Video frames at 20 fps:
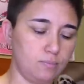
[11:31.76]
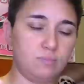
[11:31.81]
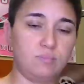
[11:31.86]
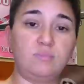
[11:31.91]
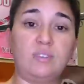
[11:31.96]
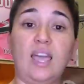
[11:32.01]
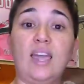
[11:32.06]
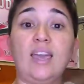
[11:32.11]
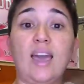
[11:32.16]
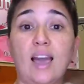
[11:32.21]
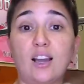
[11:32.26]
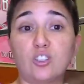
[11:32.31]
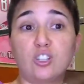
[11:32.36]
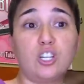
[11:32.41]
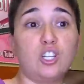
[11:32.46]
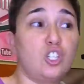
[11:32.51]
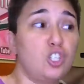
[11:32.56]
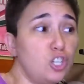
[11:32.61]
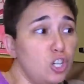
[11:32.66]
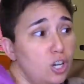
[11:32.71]
They
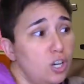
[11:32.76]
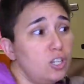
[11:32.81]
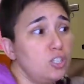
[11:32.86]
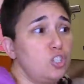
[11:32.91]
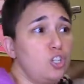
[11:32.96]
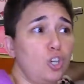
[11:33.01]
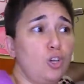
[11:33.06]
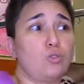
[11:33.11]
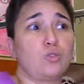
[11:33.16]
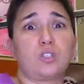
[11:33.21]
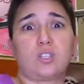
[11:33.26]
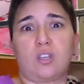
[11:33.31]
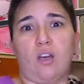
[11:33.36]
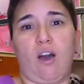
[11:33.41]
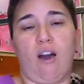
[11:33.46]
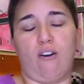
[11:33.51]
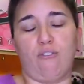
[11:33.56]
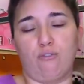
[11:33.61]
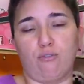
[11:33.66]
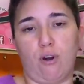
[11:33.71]
actually should chew
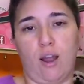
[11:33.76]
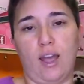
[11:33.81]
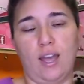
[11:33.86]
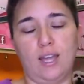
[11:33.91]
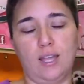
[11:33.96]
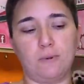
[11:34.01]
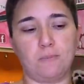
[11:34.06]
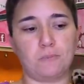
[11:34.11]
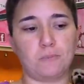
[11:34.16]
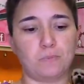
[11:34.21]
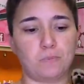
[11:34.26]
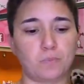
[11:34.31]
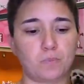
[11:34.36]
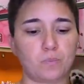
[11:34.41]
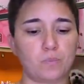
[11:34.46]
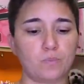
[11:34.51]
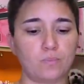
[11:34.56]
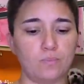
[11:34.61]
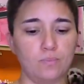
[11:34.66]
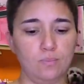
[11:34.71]
stuff, right?
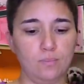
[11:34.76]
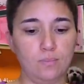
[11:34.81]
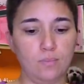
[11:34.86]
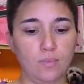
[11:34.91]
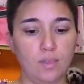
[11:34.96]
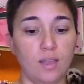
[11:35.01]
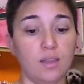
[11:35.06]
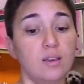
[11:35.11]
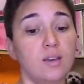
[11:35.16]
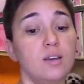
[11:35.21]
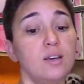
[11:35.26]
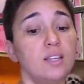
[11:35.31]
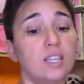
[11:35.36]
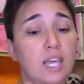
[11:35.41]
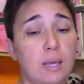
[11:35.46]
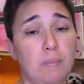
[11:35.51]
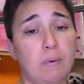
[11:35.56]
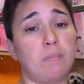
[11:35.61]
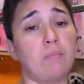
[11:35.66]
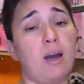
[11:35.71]

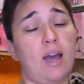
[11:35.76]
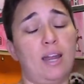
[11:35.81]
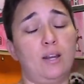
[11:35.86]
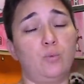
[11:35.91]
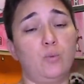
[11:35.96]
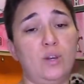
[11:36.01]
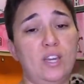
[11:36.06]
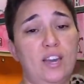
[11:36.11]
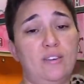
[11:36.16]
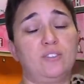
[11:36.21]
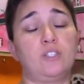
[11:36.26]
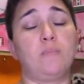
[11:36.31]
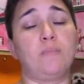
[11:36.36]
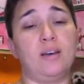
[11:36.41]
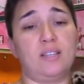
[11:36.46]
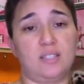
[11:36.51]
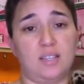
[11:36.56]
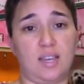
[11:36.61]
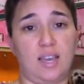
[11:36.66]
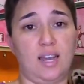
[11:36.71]
Keep in mind, we have
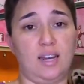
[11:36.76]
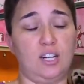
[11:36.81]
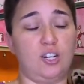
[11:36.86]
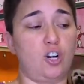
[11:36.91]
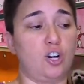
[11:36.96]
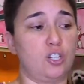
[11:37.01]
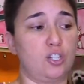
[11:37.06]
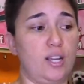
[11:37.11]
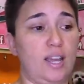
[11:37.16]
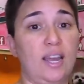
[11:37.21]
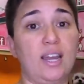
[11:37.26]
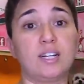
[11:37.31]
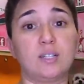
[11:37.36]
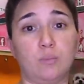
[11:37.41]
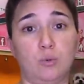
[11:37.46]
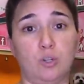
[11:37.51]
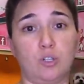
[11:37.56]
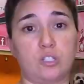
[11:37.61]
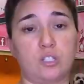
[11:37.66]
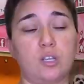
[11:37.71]
domesticated our
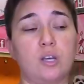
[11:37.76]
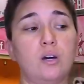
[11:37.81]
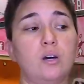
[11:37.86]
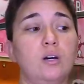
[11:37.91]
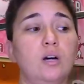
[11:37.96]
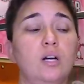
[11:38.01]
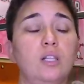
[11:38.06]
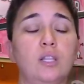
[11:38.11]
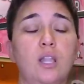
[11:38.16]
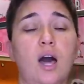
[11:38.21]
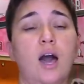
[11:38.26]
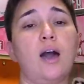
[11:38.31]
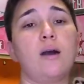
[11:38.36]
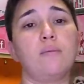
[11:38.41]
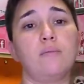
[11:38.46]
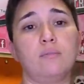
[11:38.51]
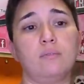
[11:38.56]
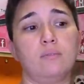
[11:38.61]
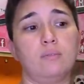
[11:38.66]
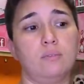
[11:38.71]
animals a
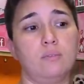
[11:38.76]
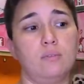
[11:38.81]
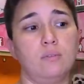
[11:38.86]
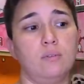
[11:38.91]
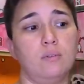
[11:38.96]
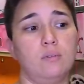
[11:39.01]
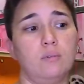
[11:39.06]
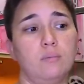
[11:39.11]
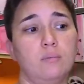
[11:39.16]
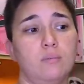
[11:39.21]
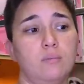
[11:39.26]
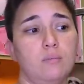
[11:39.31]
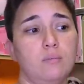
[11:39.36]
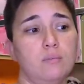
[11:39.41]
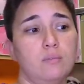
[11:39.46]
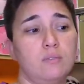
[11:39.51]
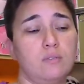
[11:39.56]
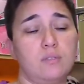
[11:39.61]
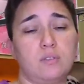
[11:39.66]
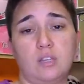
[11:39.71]
lot
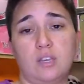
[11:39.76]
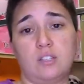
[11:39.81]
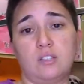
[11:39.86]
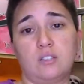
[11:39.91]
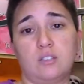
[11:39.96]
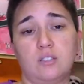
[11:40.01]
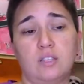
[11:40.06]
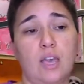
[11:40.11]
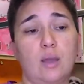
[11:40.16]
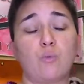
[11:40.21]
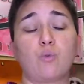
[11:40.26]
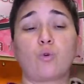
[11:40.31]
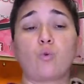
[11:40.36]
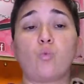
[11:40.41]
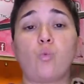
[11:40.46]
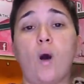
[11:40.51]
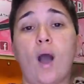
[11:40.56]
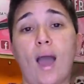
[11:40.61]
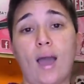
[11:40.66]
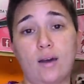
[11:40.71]
since they were
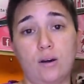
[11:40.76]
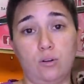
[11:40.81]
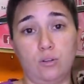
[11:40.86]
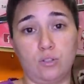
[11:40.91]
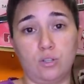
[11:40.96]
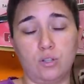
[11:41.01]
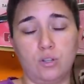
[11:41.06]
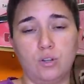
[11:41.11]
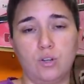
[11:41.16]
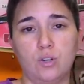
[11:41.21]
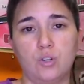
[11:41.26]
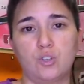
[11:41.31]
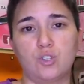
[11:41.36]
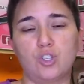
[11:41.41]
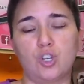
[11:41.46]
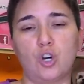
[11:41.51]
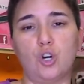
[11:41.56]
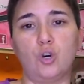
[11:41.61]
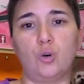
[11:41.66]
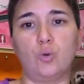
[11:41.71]
wild.
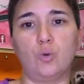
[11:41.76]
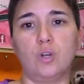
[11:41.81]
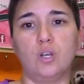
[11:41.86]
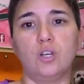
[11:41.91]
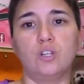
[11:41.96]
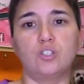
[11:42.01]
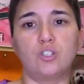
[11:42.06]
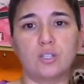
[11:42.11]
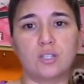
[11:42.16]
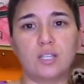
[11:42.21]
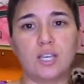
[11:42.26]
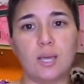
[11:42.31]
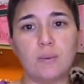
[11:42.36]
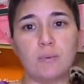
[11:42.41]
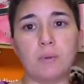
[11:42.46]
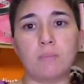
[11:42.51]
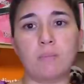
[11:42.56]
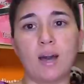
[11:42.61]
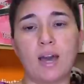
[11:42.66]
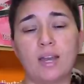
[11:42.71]
So just
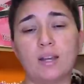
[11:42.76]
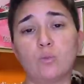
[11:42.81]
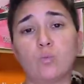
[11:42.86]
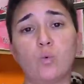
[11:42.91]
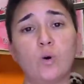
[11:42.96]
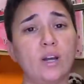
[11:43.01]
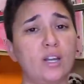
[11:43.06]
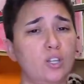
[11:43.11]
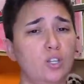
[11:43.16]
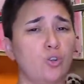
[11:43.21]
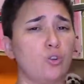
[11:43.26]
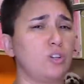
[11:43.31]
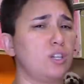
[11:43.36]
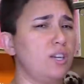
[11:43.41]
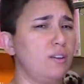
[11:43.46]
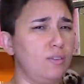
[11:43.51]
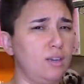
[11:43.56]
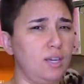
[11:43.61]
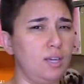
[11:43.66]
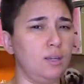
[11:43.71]
keep in mind what you're
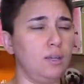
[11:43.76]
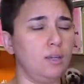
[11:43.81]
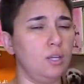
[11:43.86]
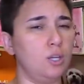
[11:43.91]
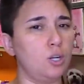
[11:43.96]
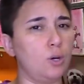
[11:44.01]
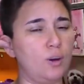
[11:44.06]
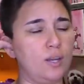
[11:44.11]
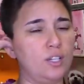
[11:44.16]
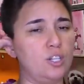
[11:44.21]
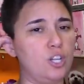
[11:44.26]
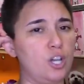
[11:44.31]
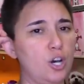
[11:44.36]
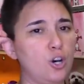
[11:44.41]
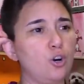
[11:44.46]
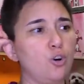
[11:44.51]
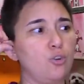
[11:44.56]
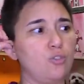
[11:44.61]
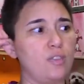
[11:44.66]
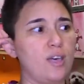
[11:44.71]
giving, you know, and
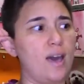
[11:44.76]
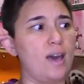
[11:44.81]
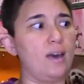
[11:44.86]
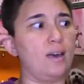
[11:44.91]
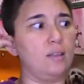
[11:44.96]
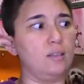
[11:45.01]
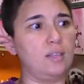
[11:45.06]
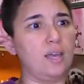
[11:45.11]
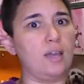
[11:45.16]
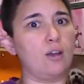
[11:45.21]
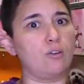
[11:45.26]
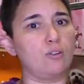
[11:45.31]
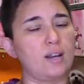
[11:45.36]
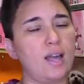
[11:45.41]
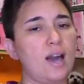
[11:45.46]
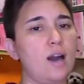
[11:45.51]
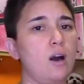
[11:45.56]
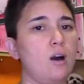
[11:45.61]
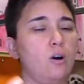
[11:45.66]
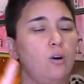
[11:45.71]
know that they are
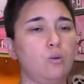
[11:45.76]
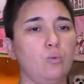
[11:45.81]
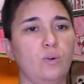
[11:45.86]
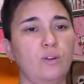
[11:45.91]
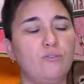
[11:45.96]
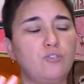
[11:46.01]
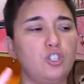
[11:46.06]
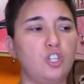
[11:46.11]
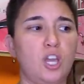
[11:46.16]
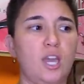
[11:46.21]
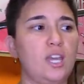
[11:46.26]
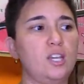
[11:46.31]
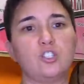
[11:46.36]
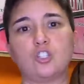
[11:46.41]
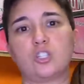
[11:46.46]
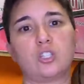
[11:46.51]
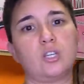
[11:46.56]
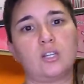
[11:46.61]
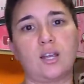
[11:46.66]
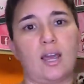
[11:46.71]
now, we've
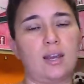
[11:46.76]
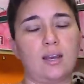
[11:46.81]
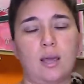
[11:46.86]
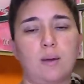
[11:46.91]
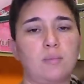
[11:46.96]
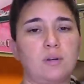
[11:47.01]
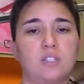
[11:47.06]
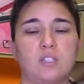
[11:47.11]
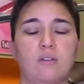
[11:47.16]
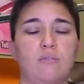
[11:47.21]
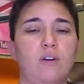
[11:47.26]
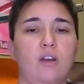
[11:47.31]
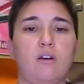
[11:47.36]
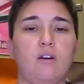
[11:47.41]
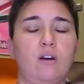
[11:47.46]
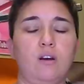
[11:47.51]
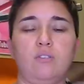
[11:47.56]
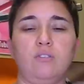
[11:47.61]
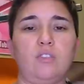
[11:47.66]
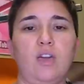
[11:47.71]
changed the dynamics of
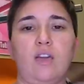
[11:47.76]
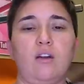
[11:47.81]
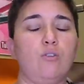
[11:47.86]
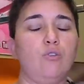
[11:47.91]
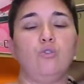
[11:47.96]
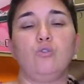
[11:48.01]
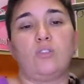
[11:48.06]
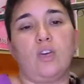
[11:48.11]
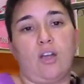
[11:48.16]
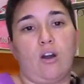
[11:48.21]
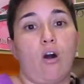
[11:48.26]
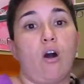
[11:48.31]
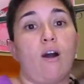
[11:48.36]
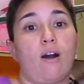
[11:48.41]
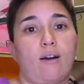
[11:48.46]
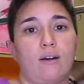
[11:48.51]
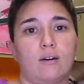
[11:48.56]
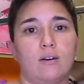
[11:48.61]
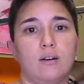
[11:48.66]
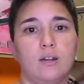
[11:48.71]
who they
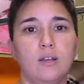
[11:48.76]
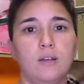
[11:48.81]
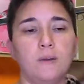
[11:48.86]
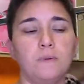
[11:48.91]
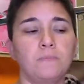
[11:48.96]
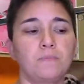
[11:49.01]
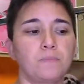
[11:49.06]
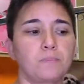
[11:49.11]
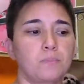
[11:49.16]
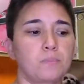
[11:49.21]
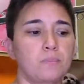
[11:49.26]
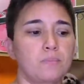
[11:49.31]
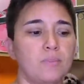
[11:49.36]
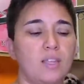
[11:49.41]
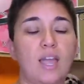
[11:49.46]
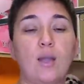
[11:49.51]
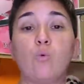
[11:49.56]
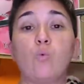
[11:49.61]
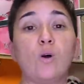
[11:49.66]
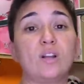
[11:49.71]
are
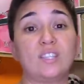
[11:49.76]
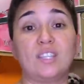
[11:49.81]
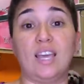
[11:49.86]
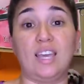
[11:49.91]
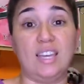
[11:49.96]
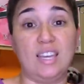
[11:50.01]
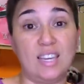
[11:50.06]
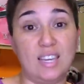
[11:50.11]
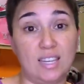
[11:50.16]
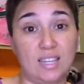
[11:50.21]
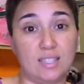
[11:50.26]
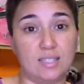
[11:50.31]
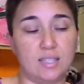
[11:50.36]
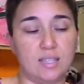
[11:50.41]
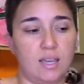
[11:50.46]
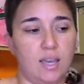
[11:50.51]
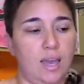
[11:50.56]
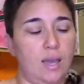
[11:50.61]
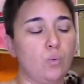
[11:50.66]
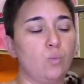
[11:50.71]
and what they
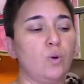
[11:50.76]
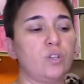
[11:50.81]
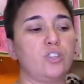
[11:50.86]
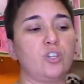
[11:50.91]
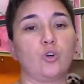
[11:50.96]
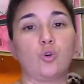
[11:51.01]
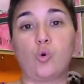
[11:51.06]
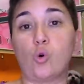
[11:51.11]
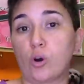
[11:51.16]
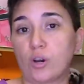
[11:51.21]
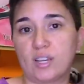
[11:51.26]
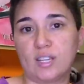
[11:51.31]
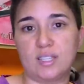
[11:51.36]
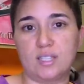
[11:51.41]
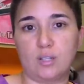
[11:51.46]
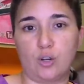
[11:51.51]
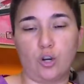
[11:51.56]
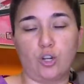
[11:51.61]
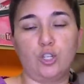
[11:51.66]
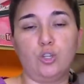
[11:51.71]
eat and what their
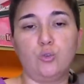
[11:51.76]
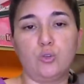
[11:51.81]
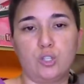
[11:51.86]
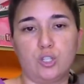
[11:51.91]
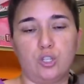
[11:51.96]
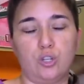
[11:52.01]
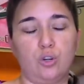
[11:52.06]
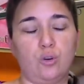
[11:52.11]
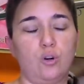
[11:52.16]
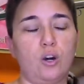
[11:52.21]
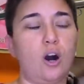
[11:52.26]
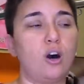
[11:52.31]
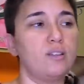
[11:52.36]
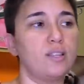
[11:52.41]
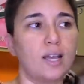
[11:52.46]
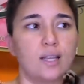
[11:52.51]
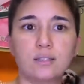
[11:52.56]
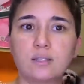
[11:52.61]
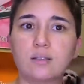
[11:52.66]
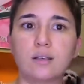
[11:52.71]
organs are used to. All
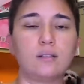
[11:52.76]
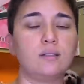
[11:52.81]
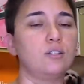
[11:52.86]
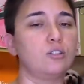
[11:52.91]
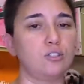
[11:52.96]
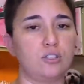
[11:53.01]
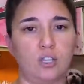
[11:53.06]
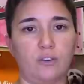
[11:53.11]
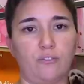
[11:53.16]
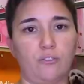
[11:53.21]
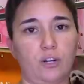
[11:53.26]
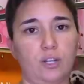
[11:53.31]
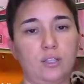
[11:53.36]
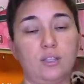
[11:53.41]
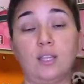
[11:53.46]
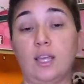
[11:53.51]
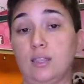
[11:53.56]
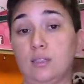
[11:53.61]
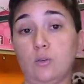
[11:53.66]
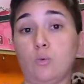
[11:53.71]
that's a little
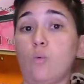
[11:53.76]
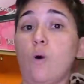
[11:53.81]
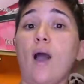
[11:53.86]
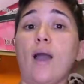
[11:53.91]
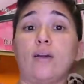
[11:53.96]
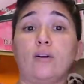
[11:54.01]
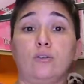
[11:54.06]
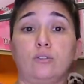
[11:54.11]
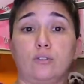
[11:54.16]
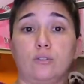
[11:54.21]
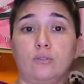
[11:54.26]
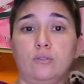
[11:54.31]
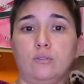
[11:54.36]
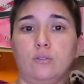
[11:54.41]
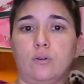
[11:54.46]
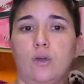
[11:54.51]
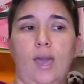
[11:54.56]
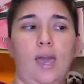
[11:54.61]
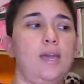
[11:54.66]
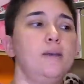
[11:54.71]
different than the wild,
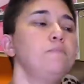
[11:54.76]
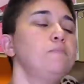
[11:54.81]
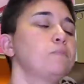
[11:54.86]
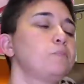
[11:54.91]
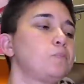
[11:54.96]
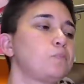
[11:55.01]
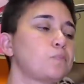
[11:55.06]
okay?